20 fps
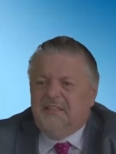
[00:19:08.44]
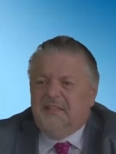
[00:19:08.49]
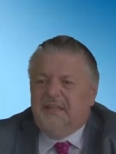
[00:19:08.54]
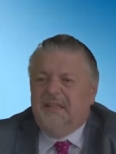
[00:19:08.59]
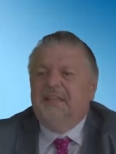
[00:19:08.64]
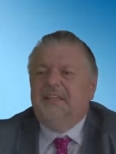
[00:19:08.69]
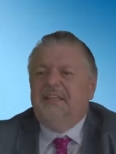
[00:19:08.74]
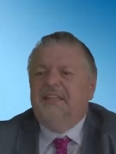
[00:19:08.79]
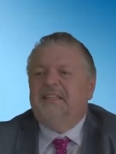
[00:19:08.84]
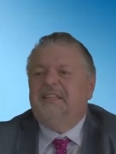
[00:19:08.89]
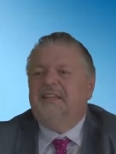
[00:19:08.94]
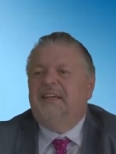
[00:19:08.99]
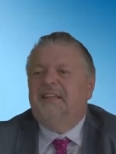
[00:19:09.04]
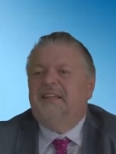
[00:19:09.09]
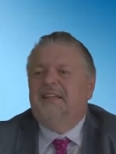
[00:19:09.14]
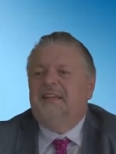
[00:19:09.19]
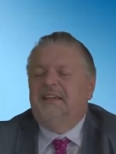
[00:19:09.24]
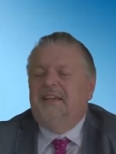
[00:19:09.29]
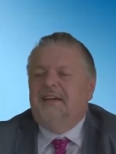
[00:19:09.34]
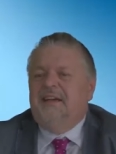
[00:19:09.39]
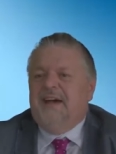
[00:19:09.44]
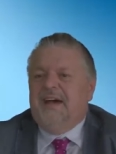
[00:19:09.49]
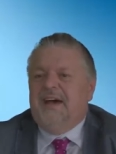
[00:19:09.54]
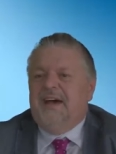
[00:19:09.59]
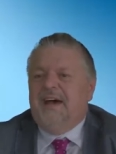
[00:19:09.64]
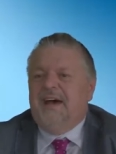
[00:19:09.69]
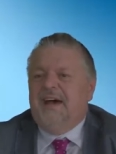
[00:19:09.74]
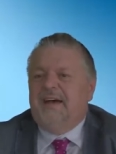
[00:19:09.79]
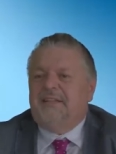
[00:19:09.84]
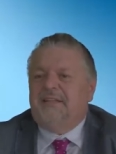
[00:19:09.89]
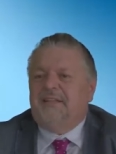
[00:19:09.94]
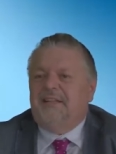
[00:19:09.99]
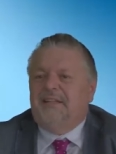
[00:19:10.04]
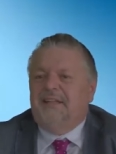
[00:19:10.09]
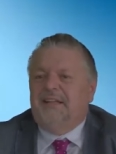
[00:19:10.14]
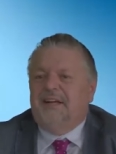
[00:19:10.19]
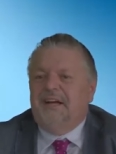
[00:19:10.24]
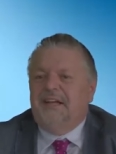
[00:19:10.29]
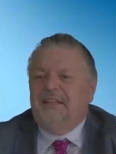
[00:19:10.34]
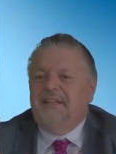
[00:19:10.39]
And he said, add
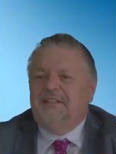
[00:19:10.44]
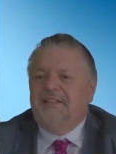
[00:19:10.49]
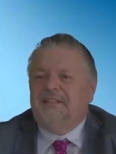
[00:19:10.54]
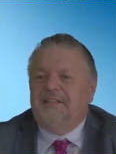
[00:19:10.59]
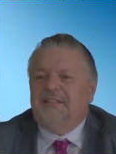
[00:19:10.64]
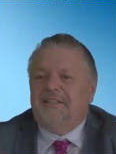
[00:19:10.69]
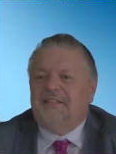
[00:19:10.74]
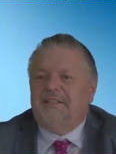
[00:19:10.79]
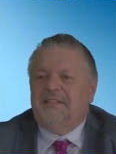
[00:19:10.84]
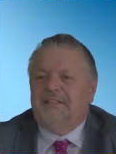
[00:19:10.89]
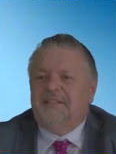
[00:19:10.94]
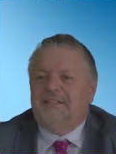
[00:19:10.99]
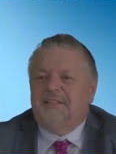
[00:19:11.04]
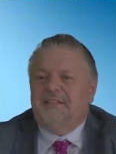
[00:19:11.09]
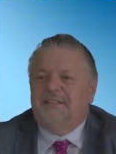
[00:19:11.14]
lightness.